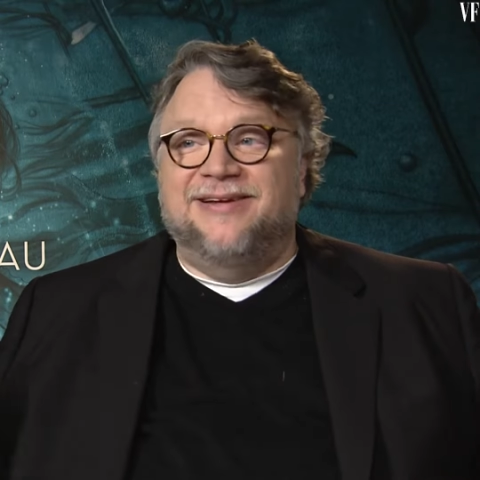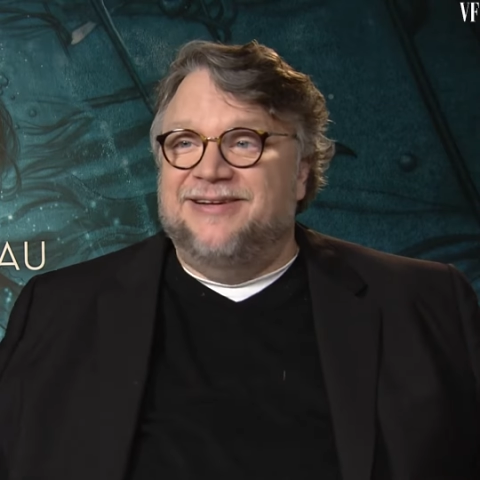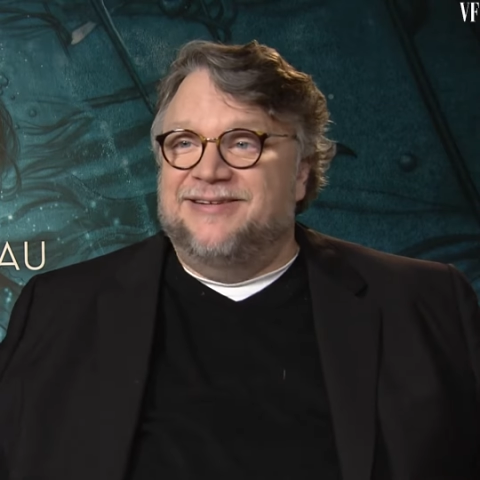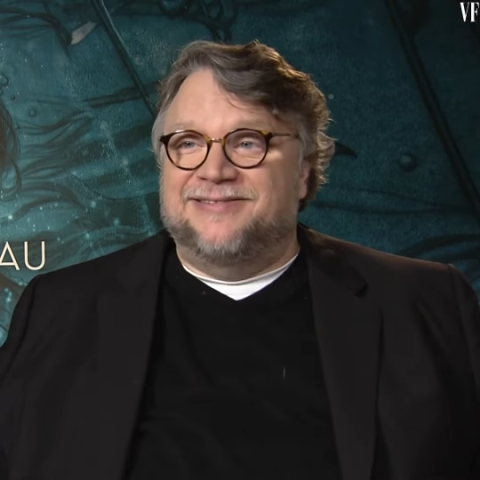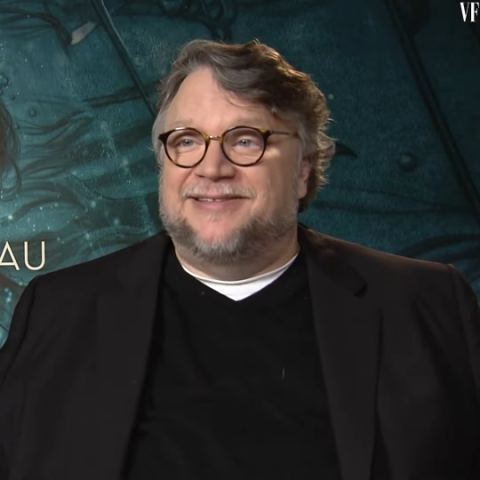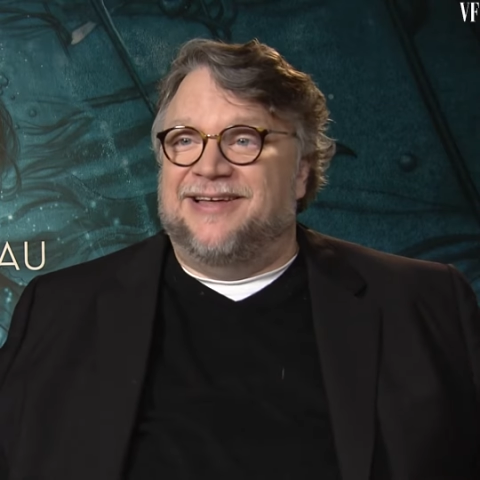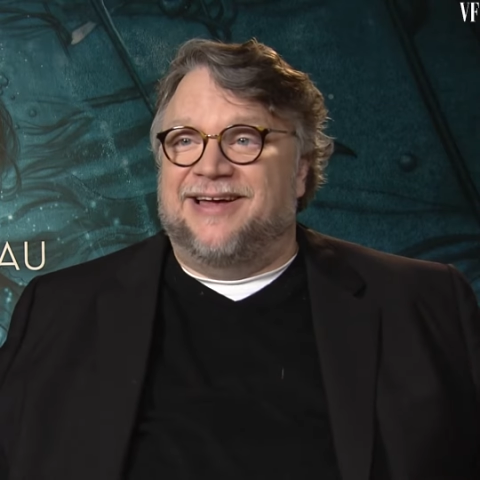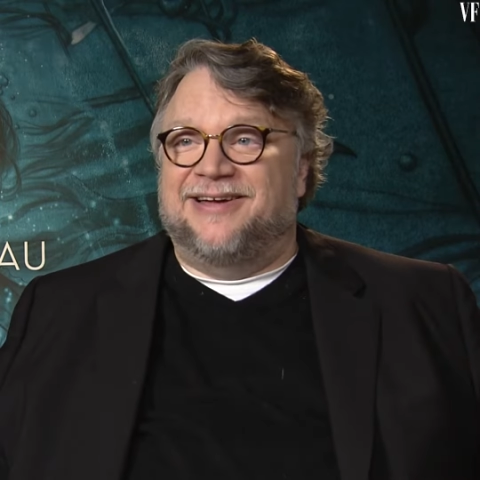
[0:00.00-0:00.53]

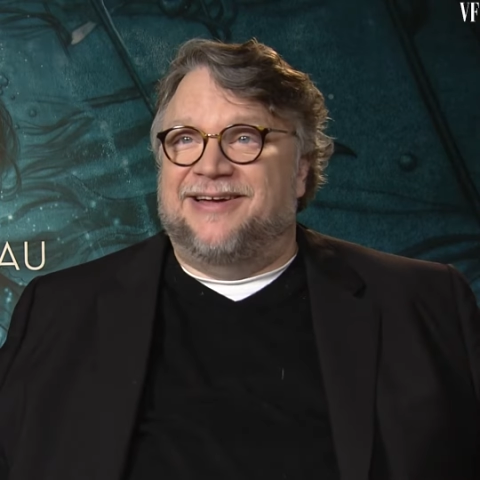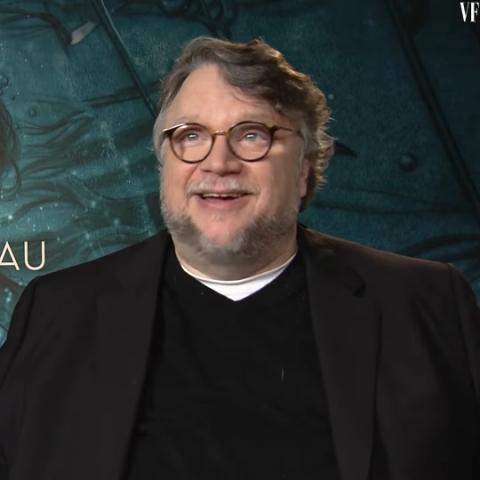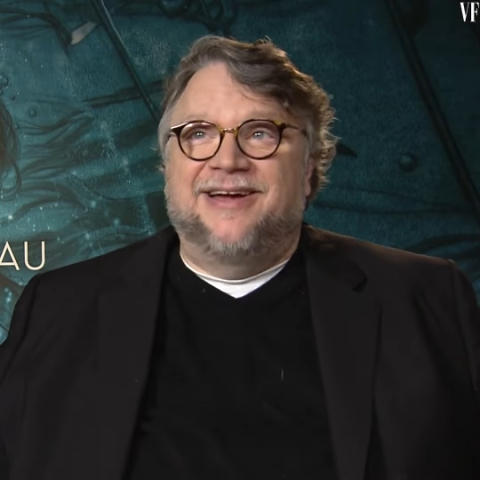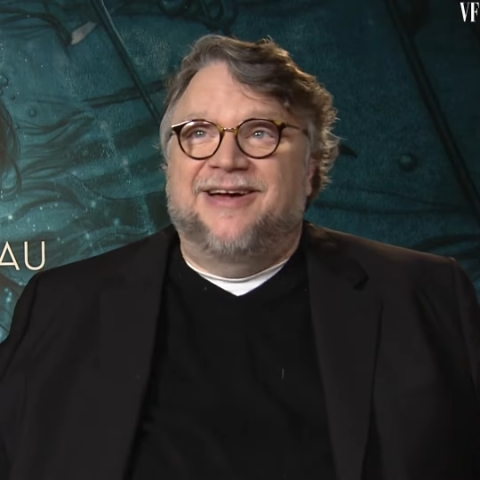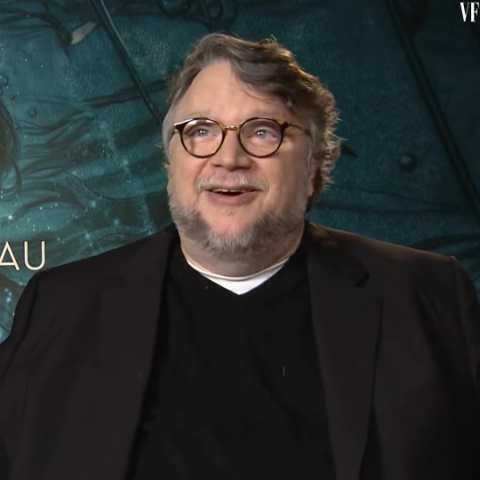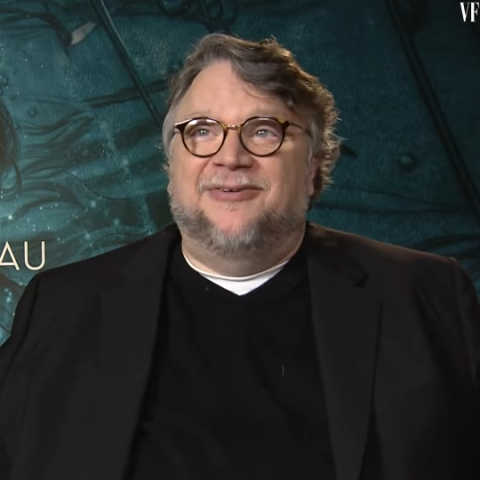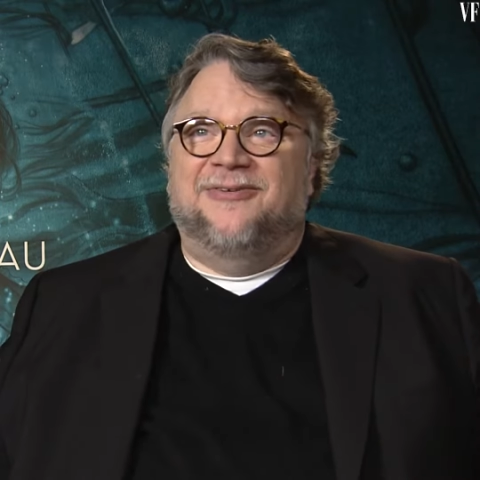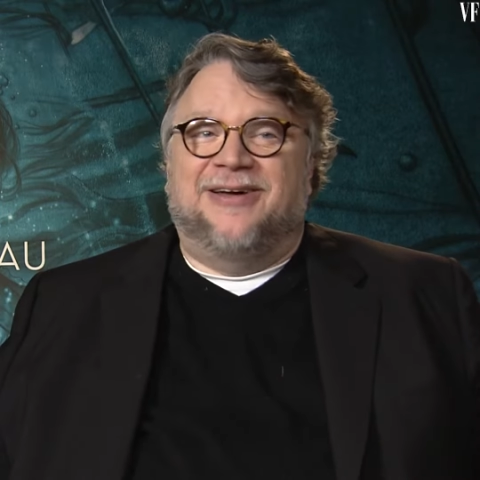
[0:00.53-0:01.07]
It's like,
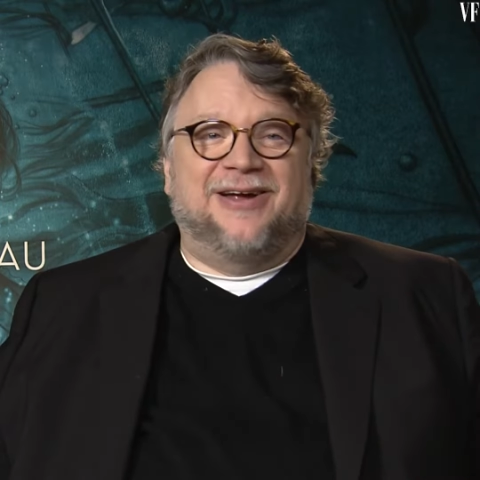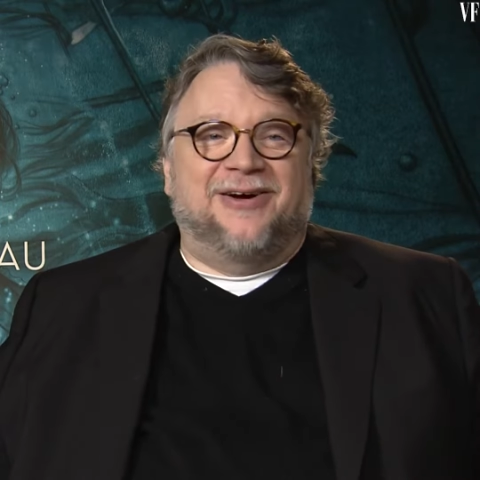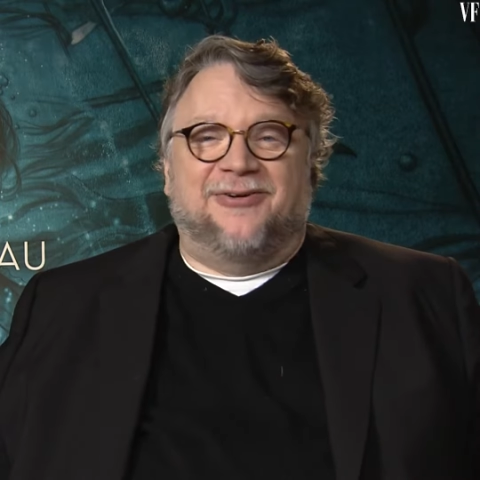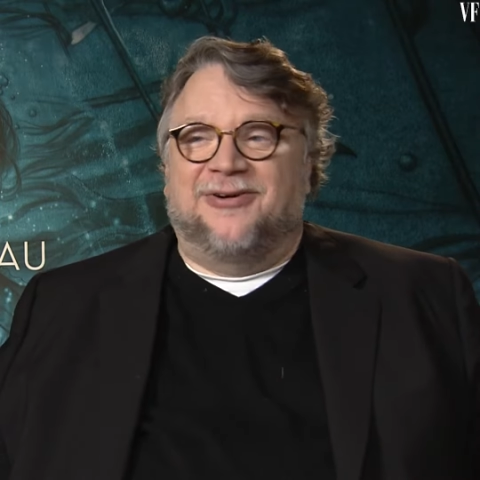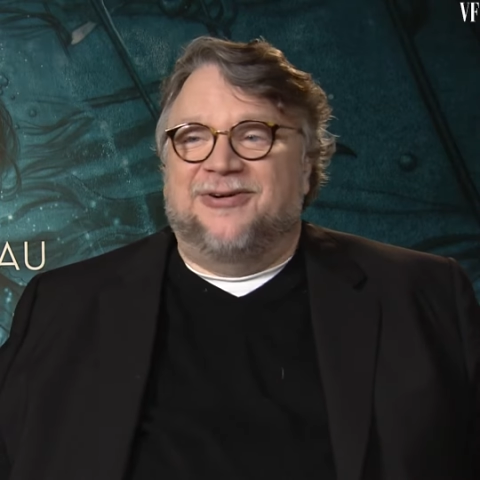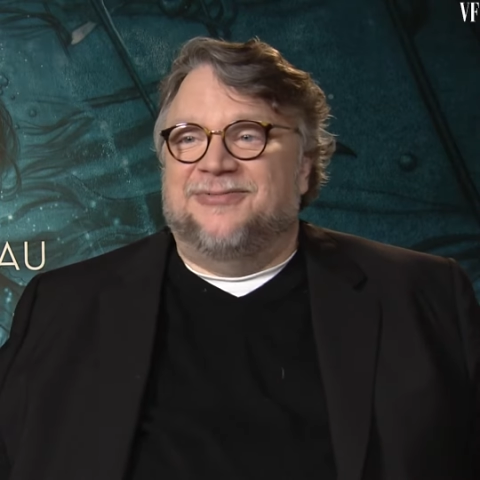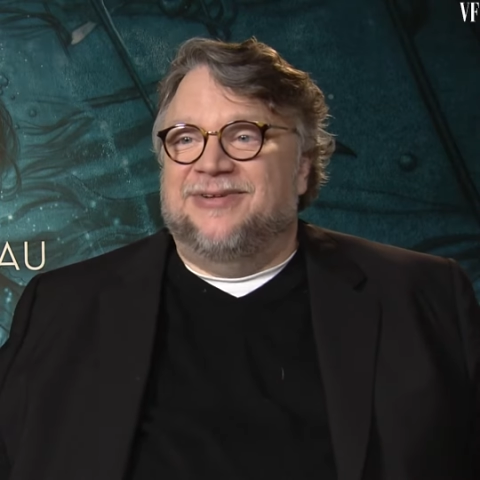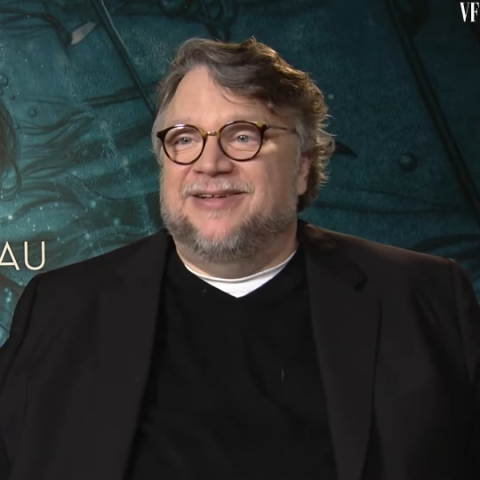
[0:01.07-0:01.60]
what a
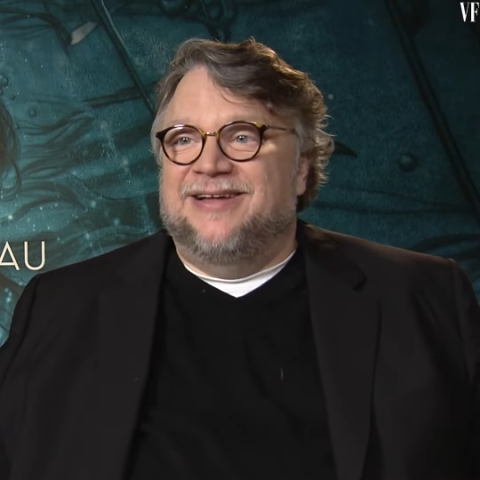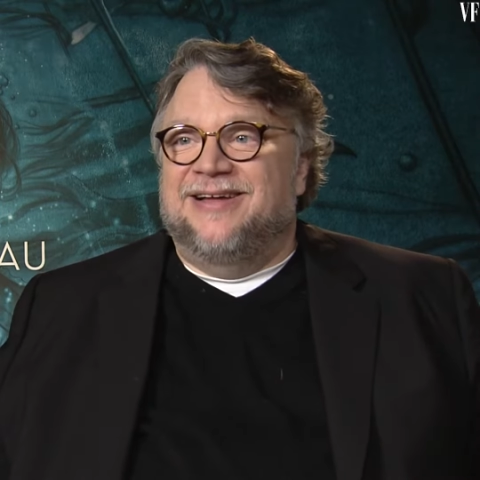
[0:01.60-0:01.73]
horrible...